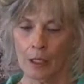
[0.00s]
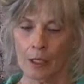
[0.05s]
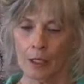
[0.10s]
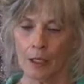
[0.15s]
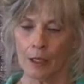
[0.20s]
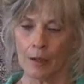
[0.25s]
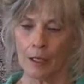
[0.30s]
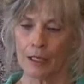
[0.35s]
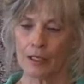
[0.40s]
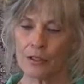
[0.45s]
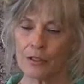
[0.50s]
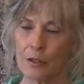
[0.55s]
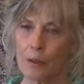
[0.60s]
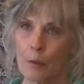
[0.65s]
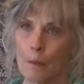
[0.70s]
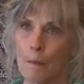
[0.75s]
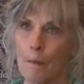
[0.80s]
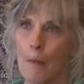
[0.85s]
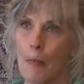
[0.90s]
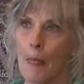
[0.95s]
All right.
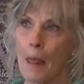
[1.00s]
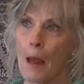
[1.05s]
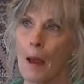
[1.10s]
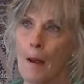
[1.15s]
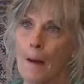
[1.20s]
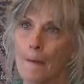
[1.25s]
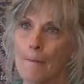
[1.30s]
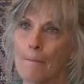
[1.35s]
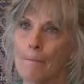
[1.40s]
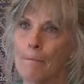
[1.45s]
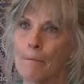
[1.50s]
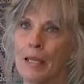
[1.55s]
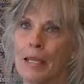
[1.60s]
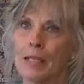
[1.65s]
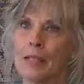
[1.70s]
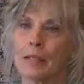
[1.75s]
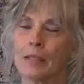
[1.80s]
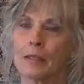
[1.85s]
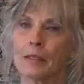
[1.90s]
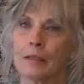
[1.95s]
So um,
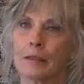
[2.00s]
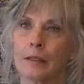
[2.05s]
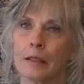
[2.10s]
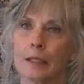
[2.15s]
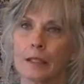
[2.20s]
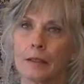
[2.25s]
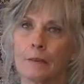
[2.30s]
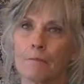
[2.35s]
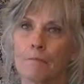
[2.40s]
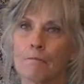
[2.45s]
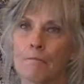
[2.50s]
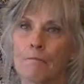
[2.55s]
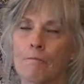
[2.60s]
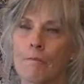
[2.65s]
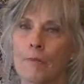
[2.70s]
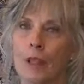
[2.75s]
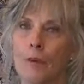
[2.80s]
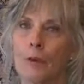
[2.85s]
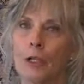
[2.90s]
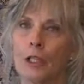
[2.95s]
basically,
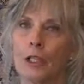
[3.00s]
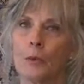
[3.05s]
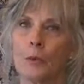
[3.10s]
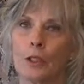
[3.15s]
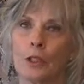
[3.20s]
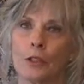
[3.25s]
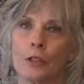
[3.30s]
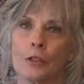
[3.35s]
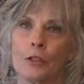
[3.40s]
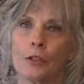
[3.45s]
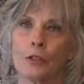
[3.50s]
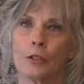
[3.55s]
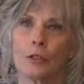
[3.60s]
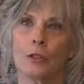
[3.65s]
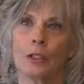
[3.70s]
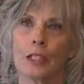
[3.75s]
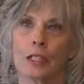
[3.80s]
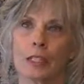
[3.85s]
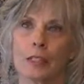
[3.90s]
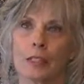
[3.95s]
what you want to do
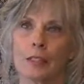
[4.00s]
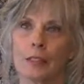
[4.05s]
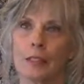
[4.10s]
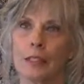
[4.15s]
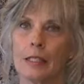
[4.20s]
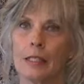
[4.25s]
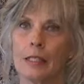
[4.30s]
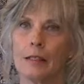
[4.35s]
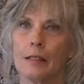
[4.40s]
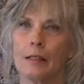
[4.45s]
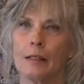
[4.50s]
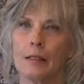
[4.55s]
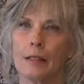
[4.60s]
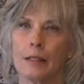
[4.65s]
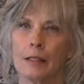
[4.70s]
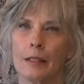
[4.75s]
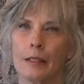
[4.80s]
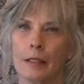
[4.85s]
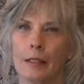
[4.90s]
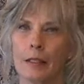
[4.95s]
is in
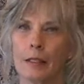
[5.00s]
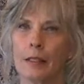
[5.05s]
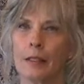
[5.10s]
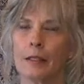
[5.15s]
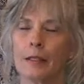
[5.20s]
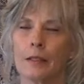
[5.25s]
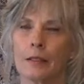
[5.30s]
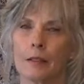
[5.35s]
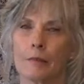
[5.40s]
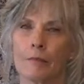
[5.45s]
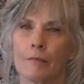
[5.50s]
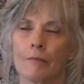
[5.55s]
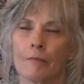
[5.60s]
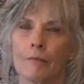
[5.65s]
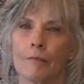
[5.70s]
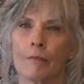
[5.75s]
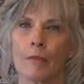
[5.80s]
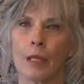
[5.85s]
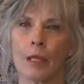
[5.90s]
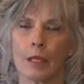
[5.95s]
the
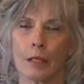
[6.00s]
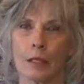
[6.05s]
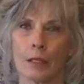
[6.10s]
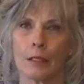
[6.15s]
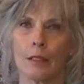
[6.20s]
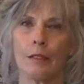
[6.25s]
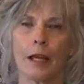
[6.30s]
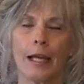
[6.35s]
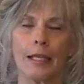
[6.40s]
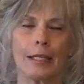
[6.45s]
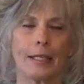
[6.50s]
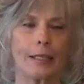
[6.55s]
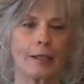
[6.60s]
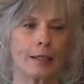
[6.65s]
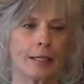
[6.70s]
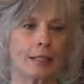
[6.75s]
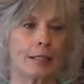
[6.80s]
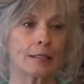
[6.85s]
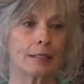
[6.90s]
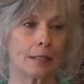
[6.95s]
lighting
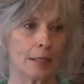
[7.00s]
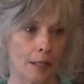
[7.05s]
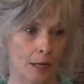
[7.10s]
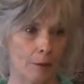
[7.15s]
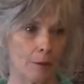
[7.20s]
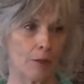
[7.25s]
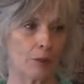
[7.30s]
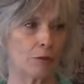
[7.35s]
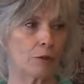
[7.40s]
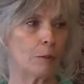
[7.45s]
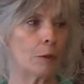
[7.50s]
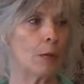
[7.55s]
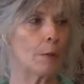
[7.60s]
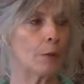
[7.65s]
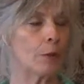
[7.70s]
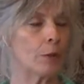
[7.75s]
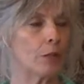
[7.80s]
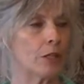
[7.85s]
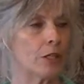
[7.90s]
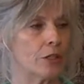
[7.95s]
things up, because
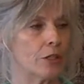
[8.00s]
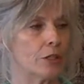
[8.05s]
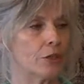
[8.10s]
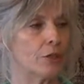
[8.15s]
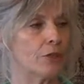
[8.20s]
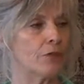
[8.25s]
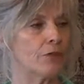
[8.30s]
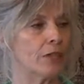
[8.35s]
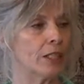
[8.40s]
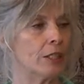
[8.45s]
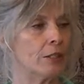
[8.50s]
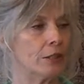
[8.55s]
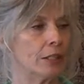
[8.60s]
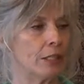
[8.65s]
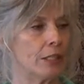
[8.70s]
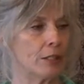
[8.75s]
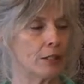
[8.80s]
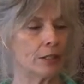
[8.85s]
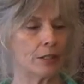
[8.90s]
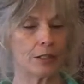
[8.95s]
remember, as you feel
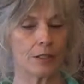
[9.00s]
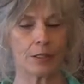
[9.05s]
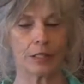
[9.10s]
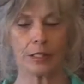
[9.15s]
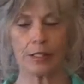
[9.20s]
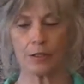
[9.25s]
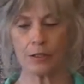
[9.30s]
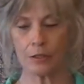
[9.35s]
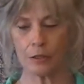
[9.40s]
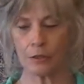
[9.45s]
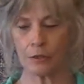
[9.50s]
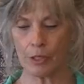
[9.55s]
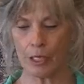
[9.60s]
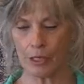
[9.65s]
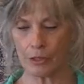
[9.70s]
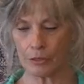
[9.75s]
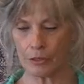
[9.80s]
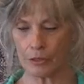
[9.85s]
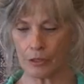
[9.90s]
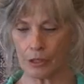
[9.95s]
into into
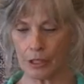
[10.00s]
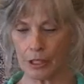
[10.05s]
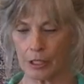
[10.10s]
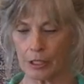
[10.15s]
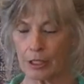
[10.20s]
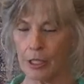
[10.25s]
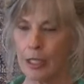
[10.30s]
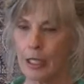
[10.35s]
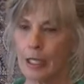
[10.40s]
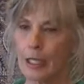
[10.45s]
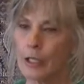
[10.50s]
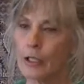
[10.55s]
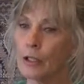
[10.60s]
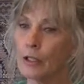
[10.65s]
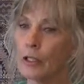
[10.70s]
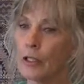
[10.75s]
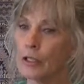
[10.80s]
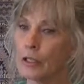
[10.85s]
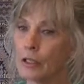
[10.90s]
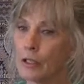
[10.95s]
energy and you
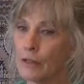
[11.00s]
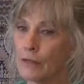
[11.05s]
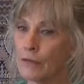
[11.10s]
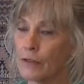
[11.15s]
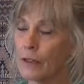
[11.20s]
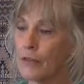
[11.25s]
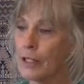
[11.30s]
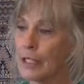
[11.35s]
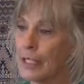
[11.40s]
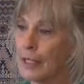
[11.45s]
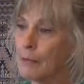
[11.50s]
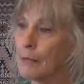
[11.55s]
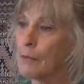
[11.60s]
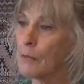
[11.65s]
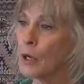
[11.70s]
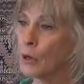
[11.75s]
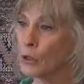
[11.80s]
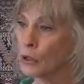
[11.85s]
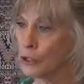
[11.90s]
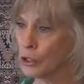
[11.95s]
let yourself feel the
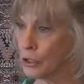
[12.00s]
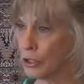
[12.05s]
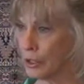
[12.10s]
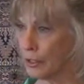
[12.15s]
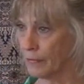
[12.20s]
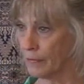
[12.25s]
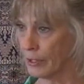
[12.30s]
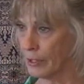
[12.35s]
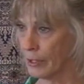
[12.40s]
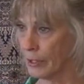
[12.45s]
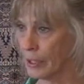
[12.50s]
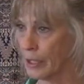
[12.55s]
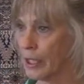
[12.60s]
emotion of it,